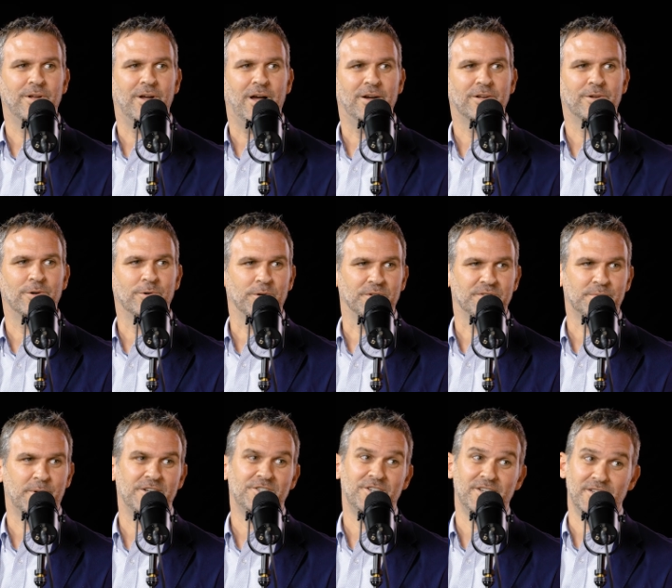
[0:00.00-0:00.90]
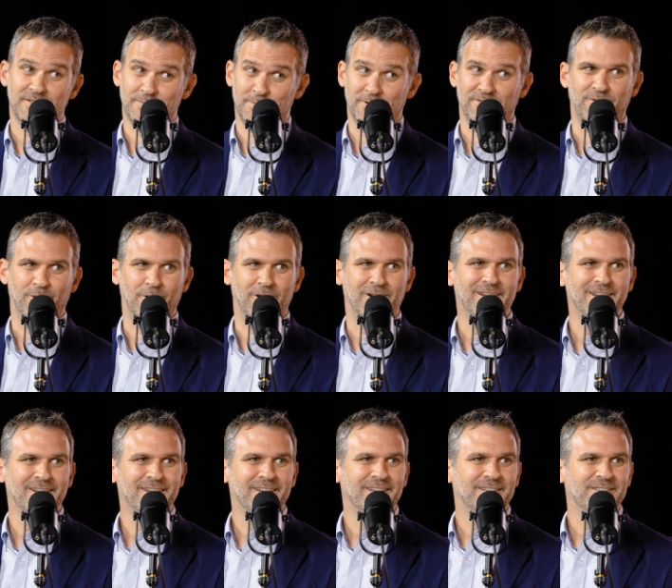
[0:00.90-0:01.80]
Google Spreadsheets before.
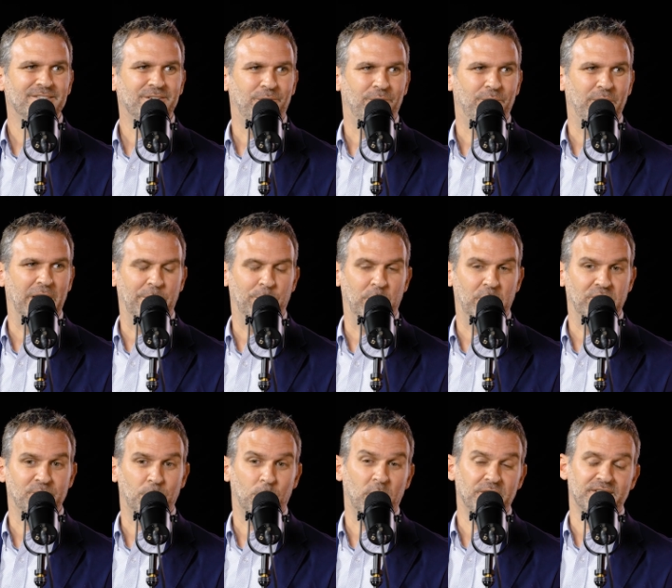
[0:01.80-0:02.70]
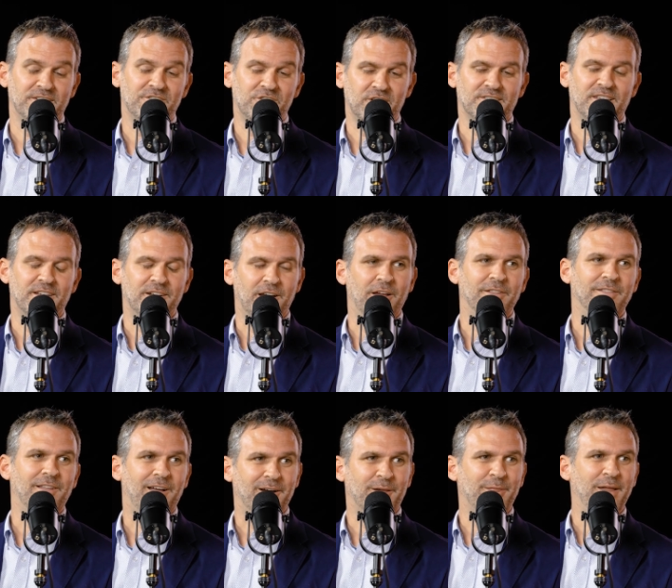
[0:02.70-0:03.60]
So it wasn't just an
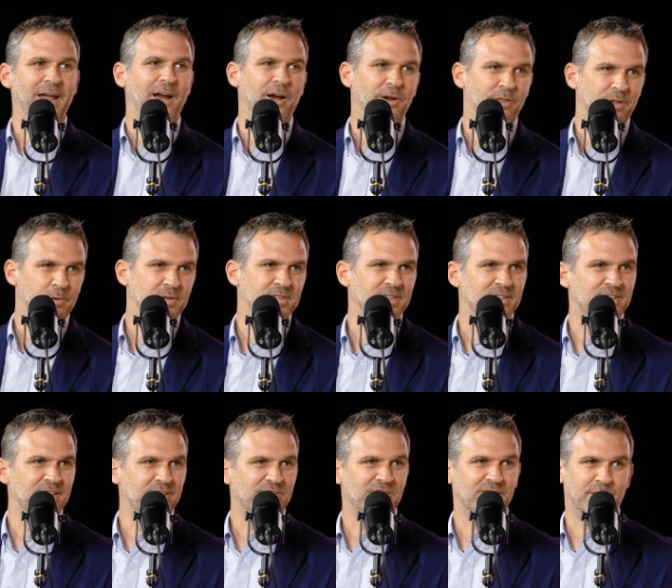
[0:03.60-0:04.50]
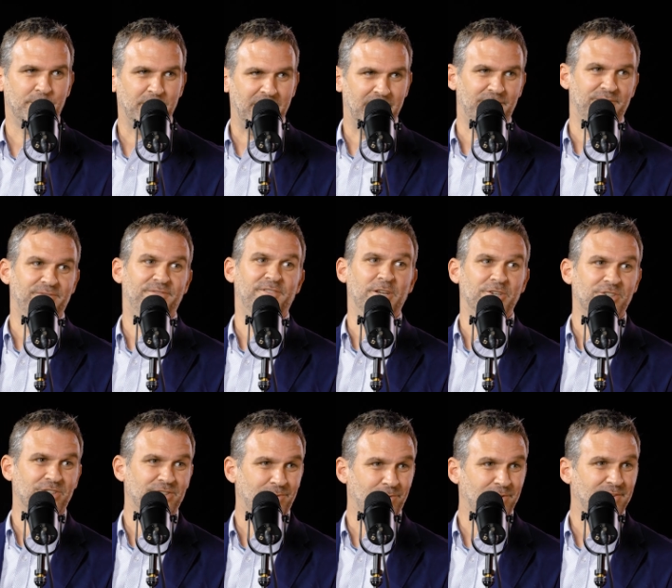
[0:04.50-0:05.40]
unlock there. There was a teaching a man to
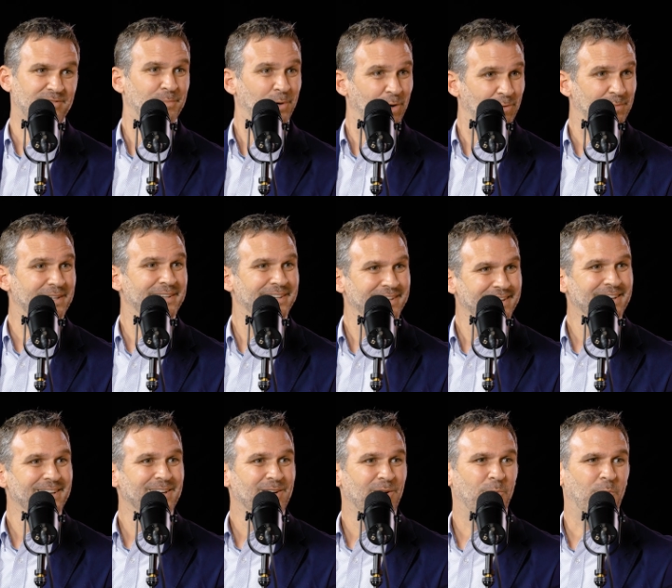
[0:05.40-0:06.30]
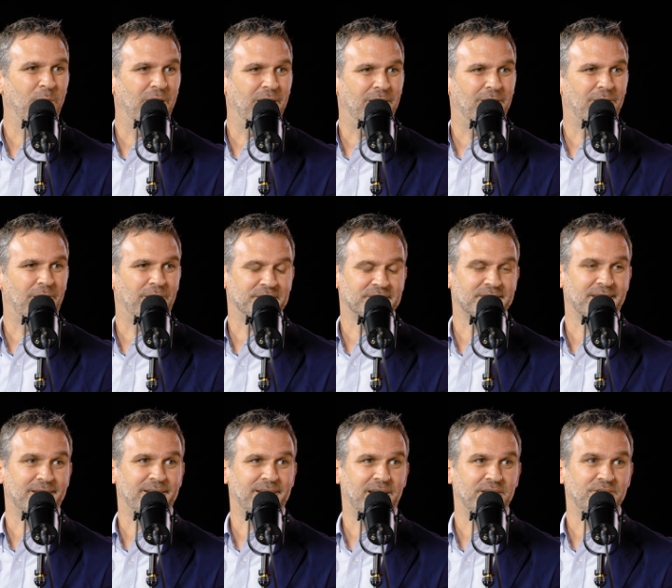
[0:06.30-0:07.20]
fish sort of moment where all of a
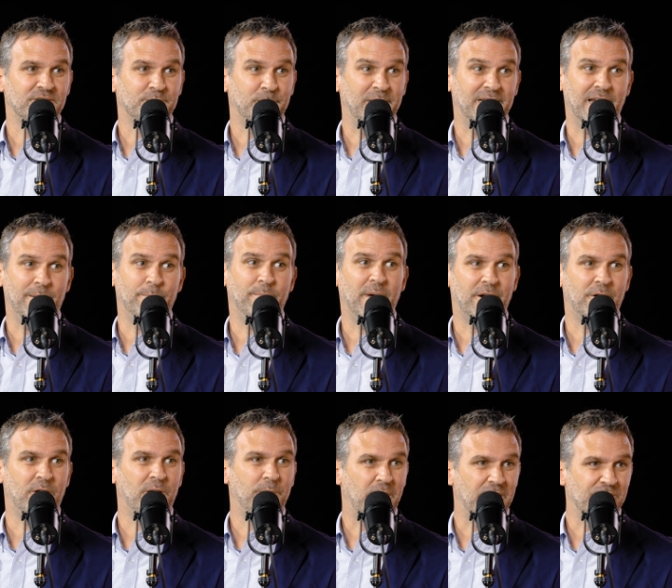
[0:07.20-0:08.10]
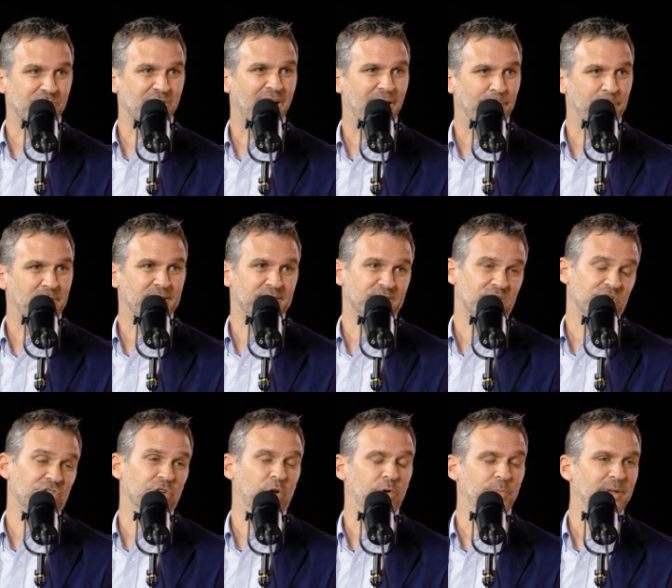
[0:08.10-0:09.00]
sudden I just became better at my job because it
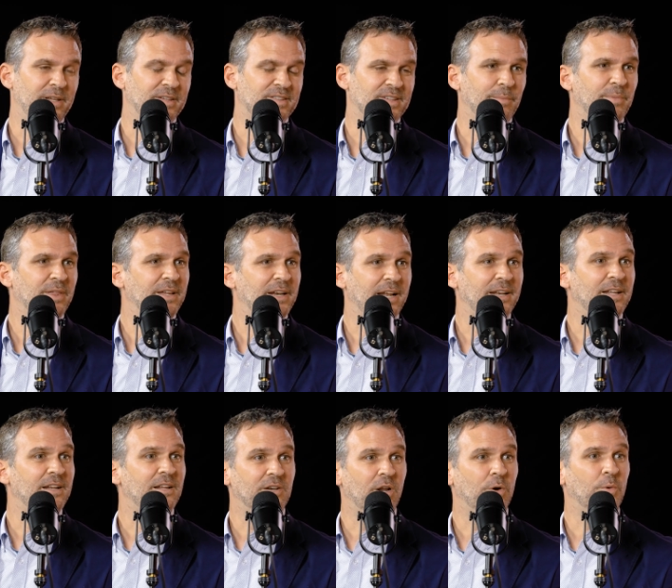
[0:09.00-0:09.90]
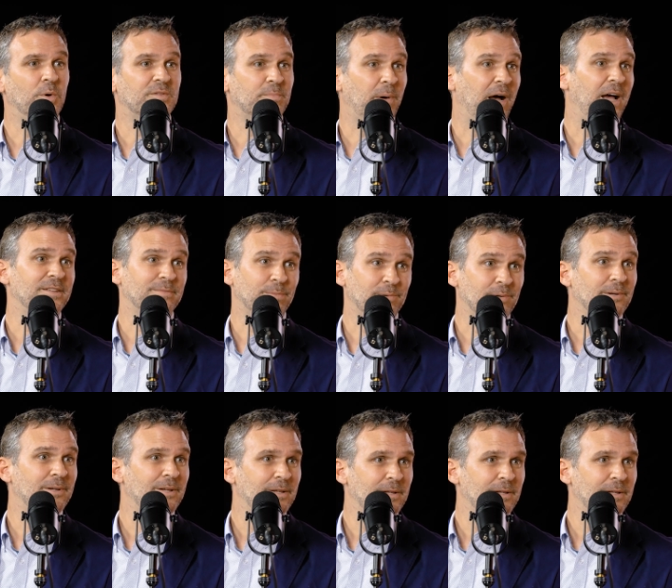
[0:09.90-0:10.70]
showed me something I didn't know was possible.